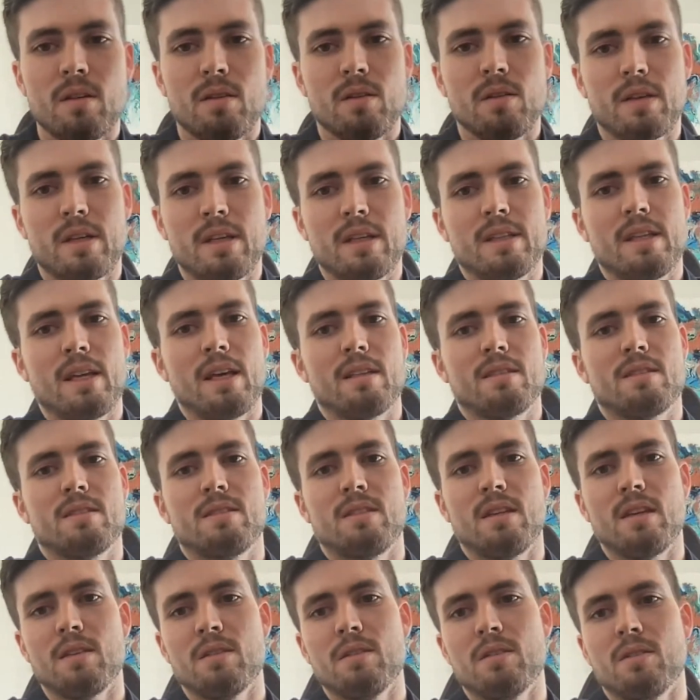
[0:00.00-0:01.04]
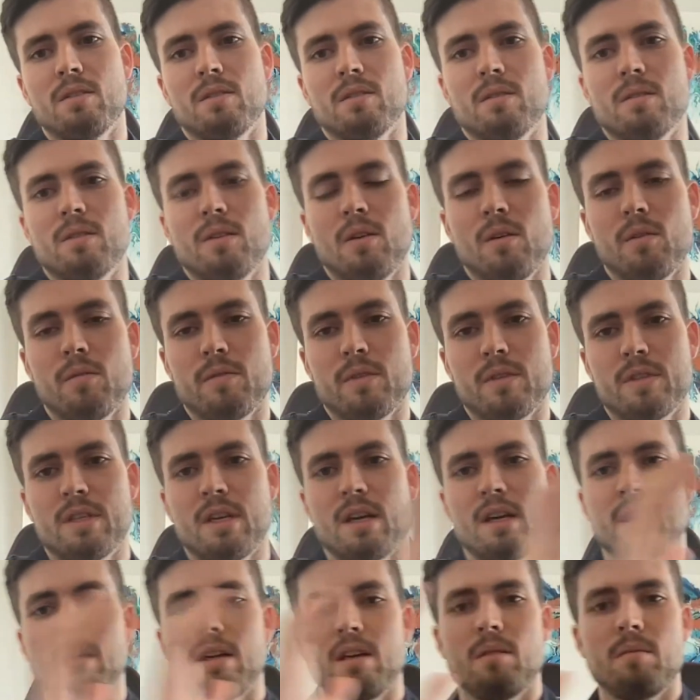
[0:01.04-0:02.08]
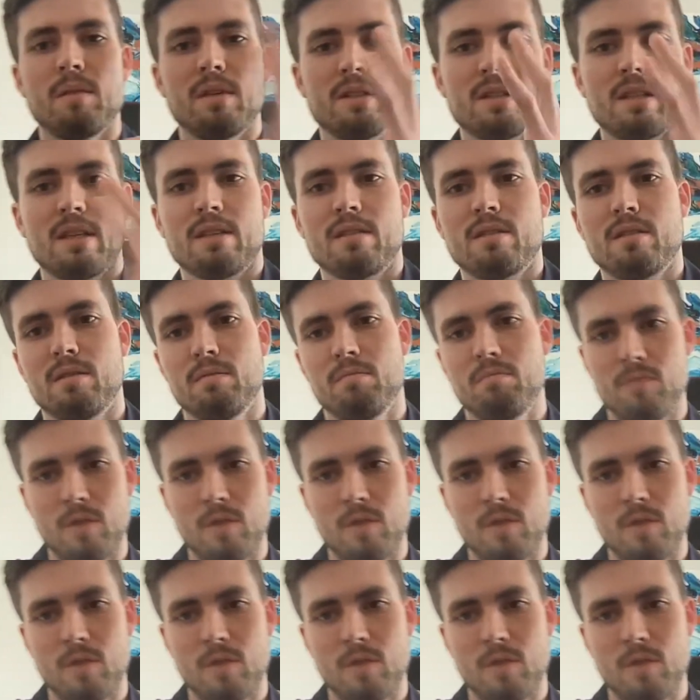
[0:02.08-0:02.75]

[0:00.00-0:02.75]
look at that signal over time as like